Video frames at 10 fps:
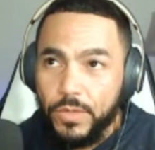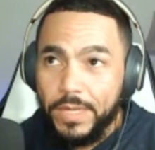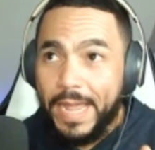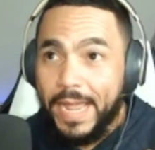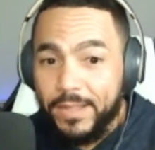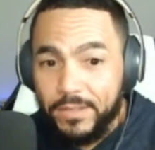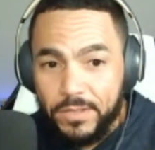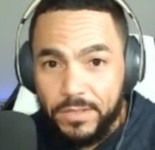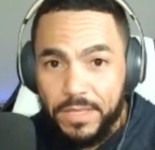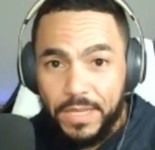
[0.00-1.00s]

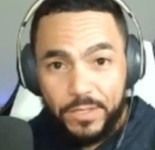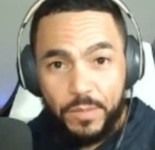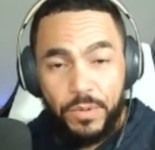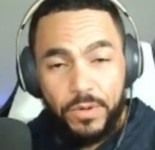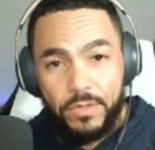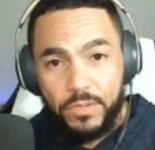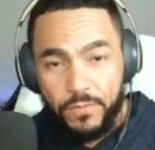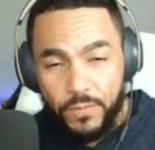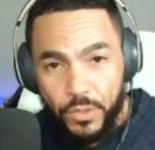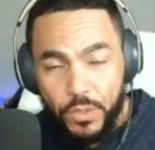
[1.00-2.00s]
enhance the experience
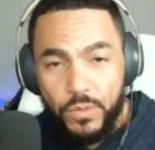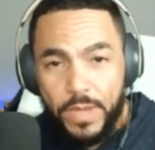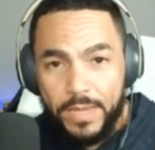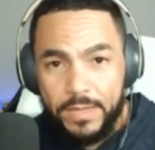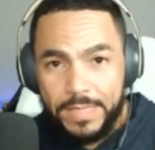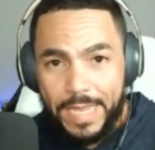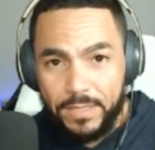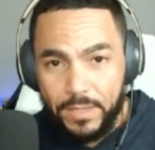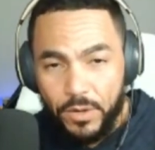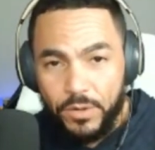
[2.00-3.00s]
for you as
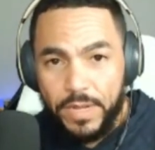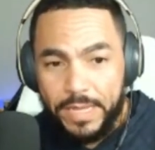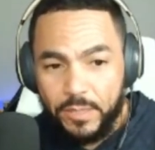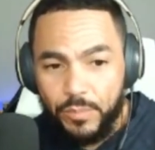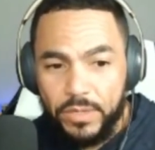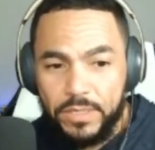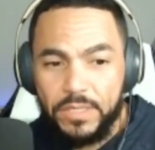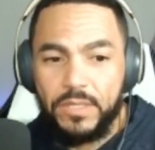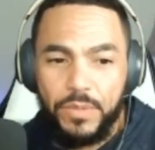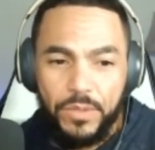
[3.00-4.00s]
a learner, as a
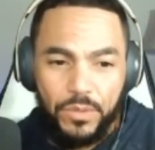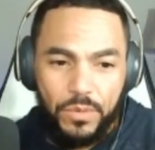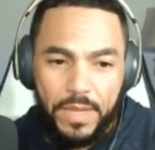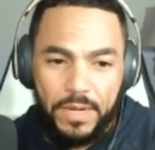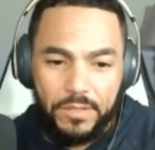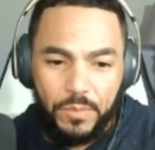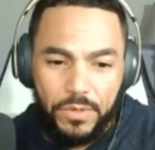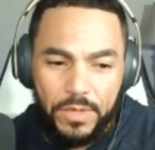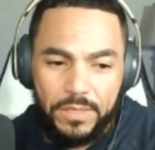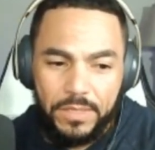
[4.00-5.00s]
participant through that
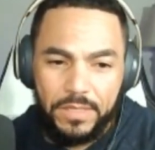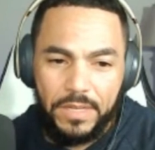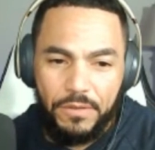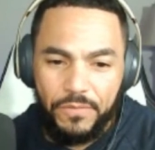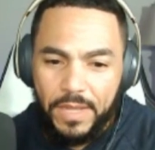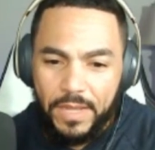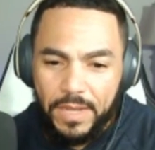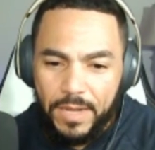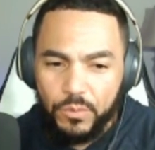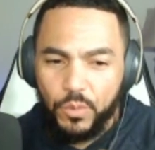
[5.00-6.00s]
experience itself.
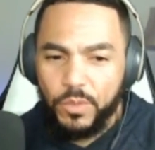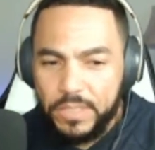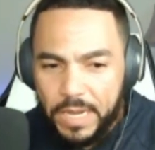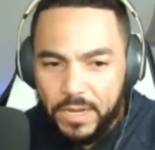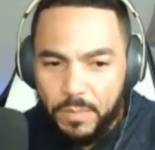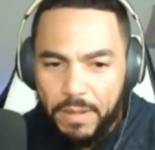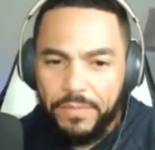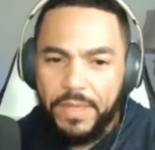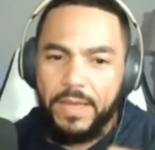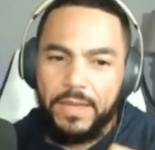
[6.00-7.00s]
So we're excited about
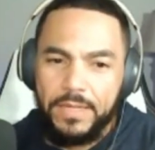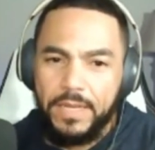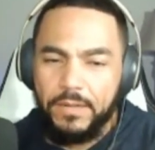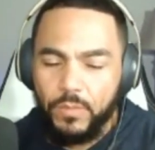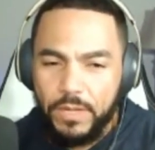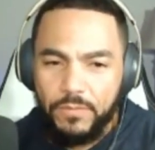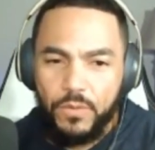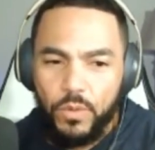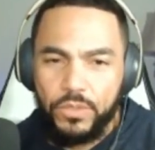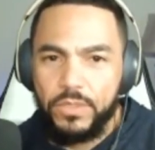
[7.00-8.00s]
that. Again, we
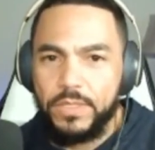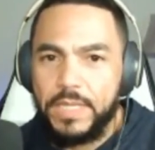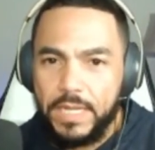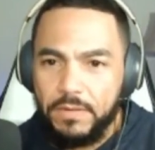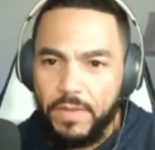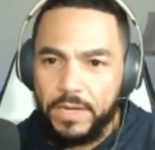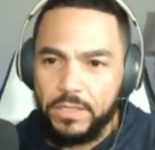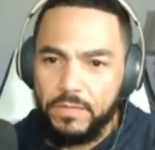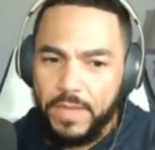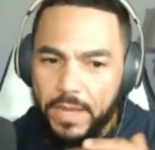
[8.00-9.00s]
definitely want you to take advantage
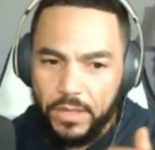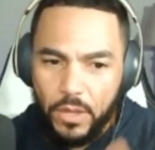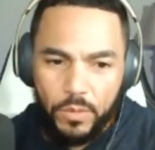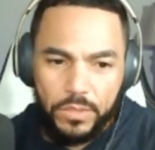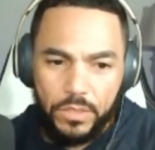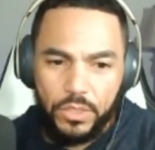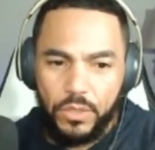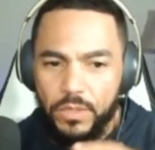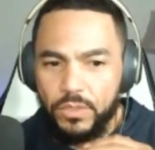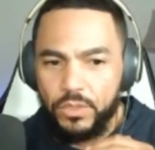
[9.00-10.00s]
of that. Go into the
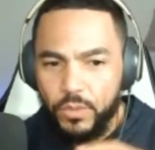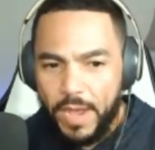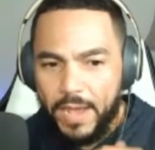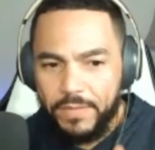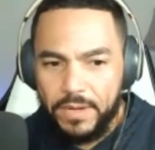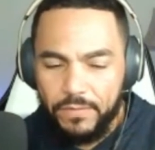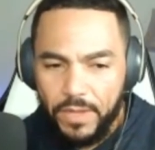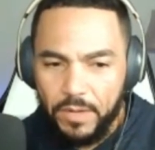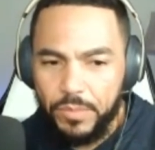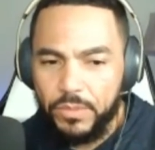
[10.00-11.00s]
show notes. You'll have that
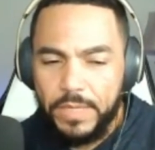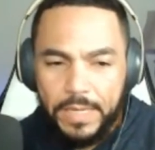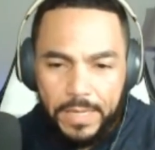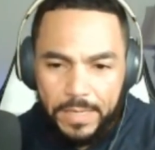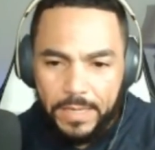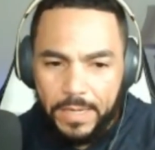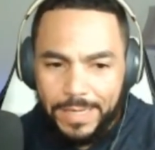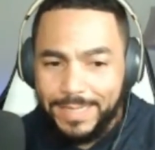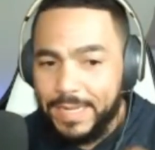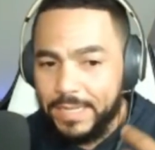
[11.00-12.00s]
available,
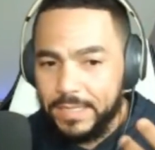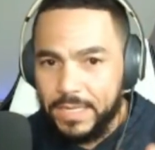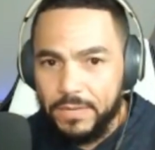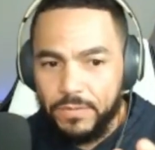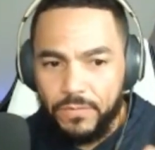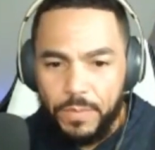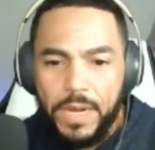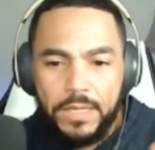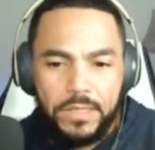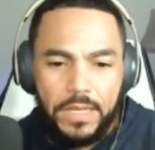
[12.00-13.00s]
again, as a gift from
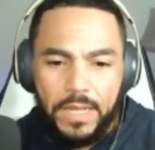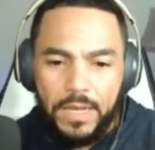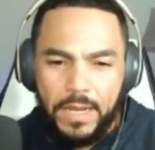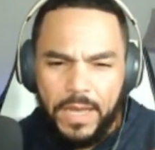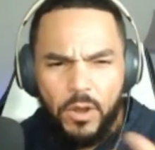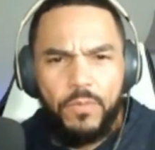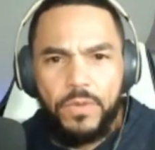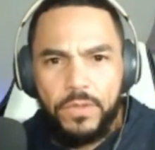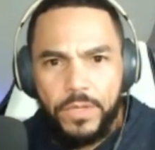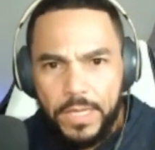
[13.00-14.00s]
us. And
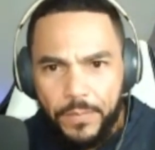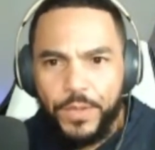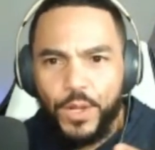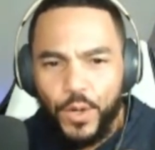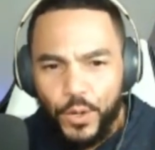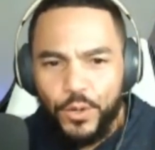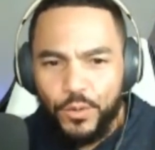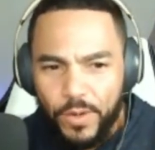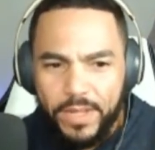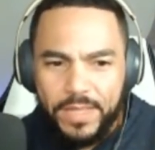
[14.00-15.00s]
hopefully, again, learn,
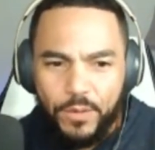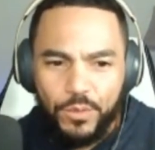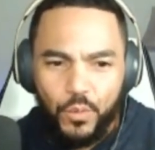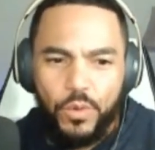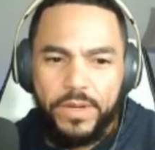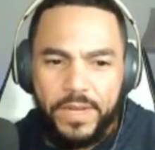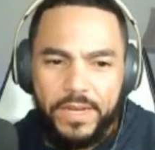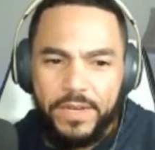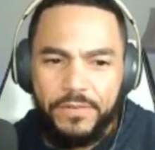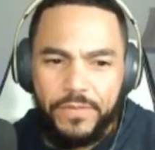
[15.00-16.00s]
right? That was one
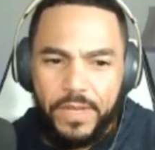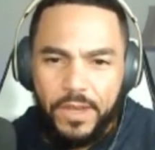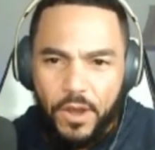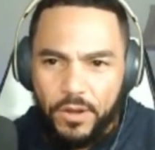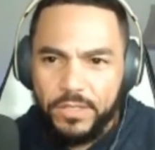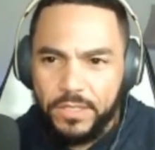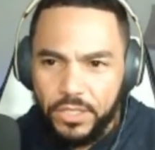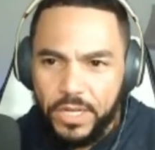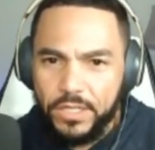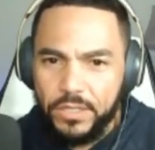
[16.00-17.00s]
of our
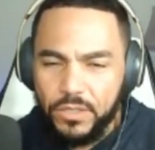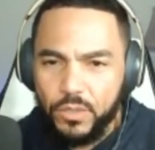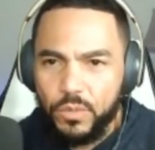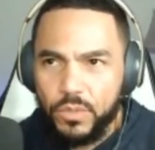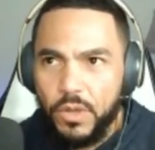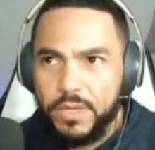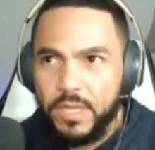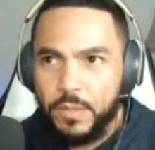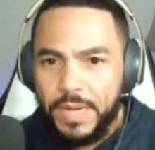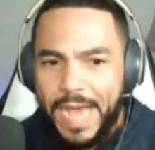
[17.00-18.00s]
suggestions. So we're talking
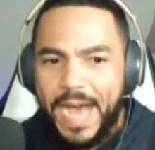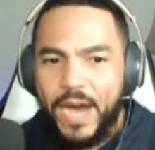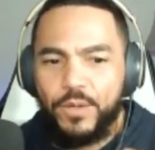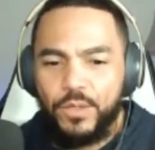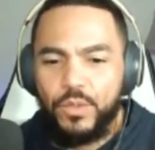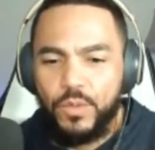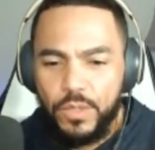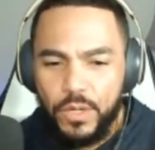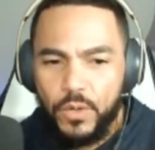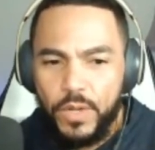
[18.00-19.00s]
about, how do you
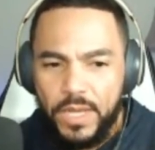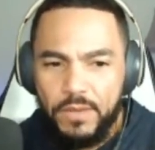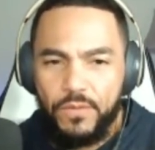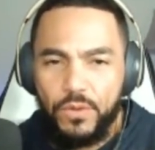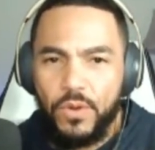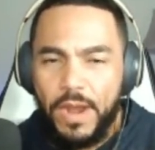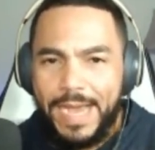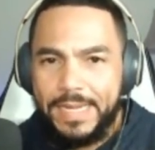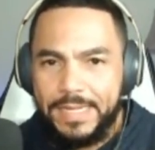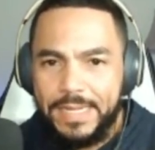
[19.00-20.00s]
know if your
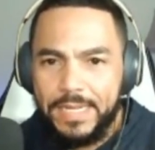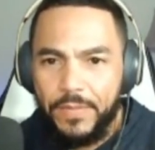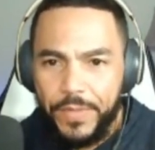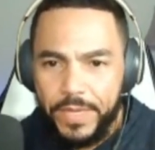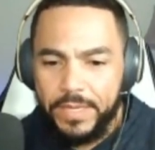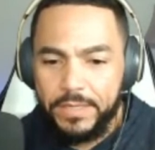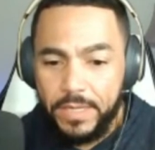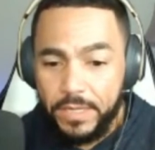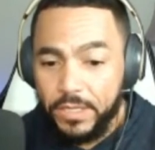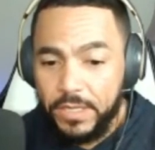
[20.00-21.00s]
idea is
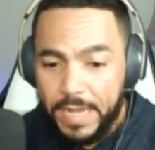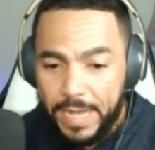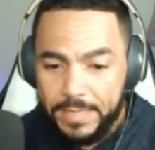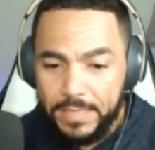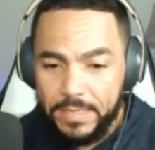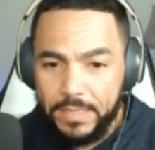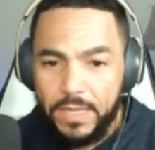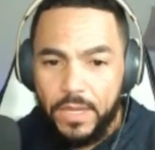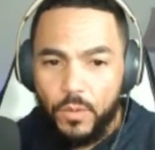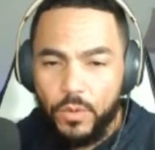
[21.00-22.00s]
a good idea?
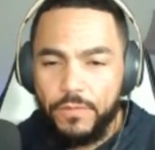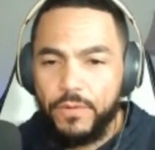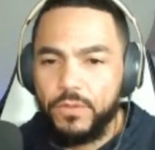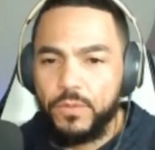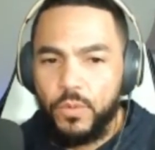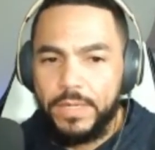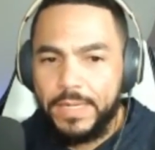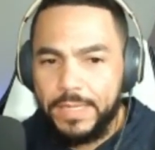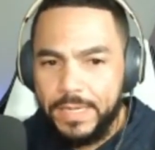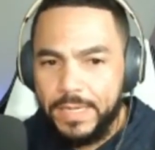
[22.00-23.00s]
Well, the first one,
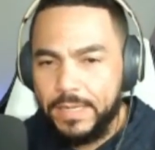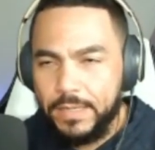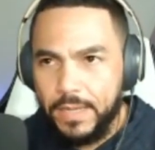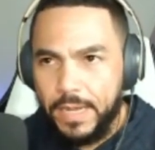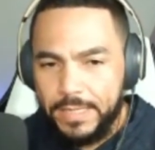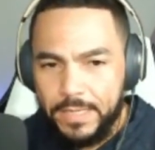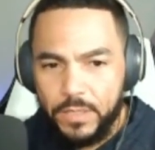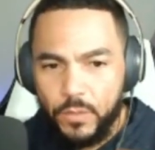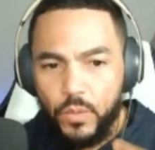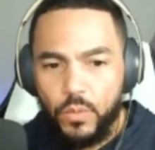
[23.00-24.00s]
again, ideas
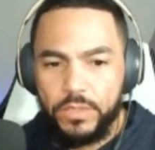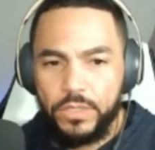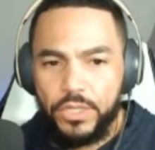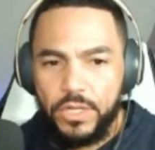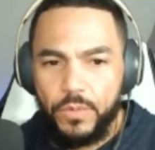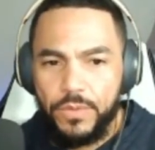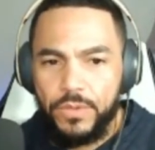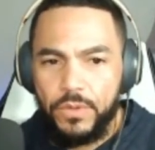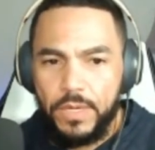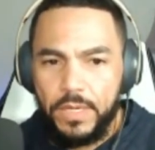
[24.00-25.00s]
that we wanted to share with
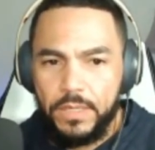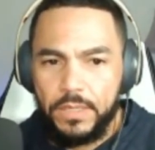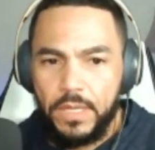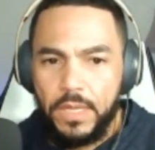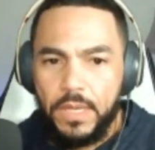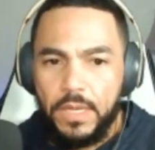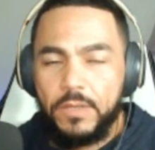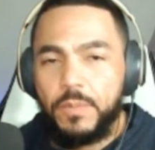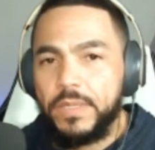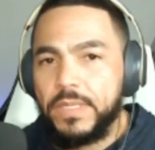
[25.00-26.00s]
you is
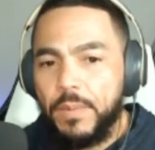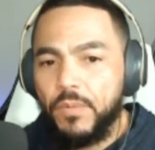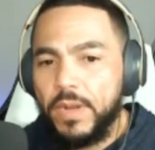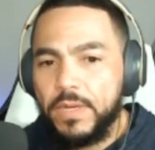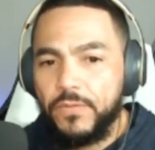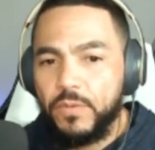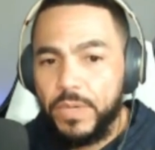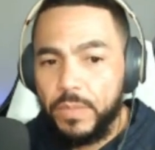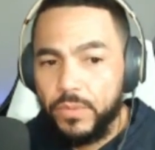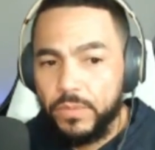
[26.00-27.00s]
spend time around different
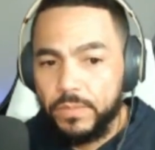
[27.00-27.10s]
people.